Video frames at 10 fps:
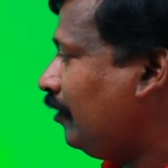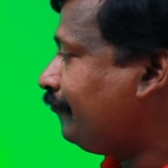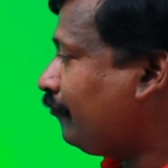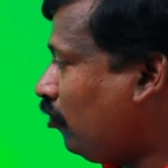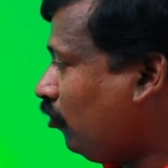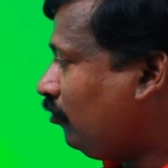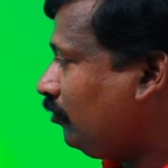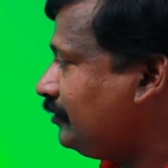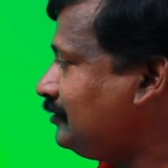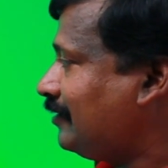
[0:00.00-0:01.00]

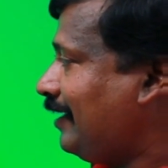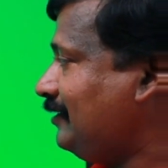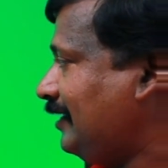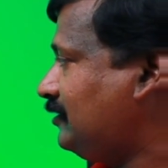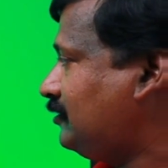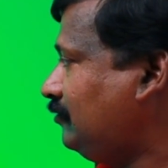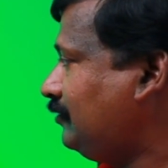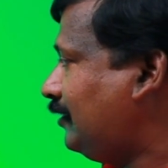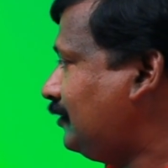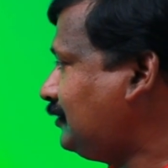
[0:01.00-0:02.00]
For is the right answer,
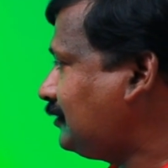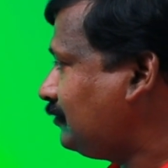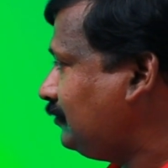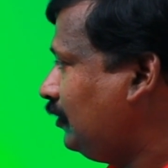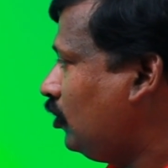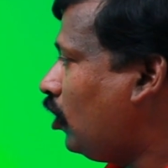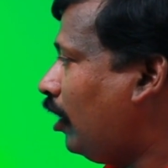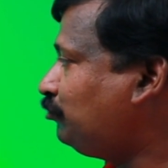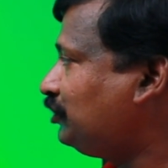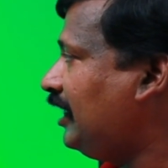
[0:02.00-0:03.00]
that is
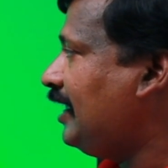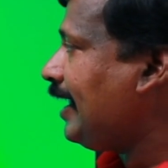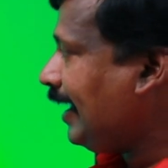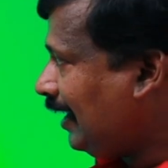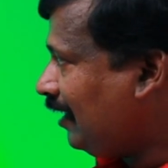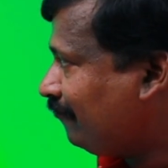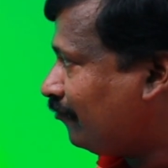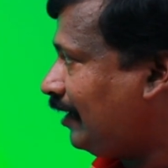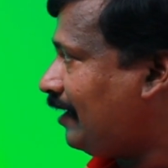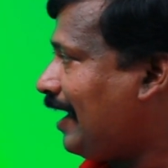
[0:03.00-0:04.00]
option A,
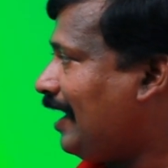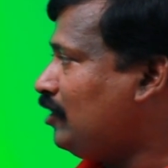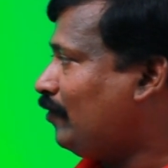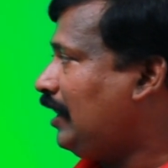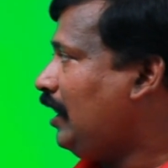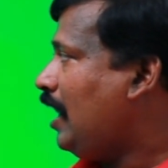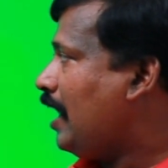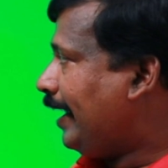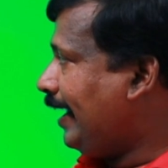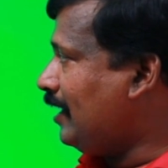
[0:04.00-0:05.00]
for an annual
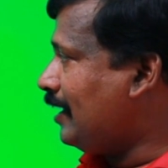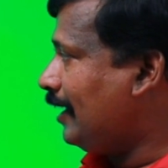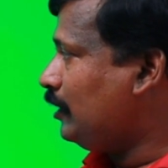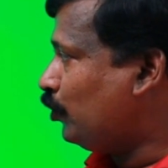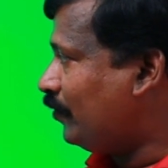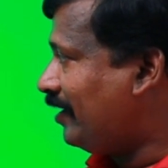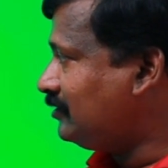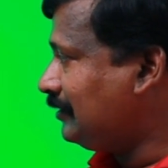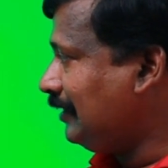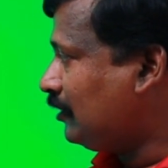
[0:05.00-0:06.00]

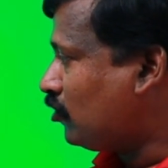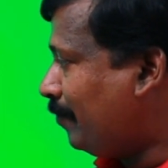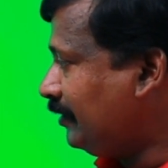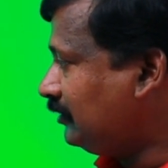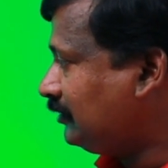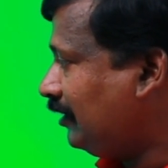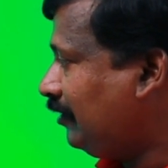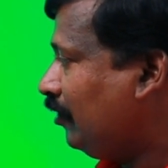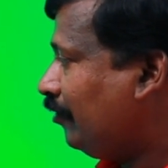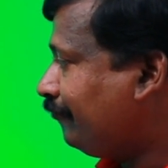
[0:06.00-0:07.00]
inter-university competition.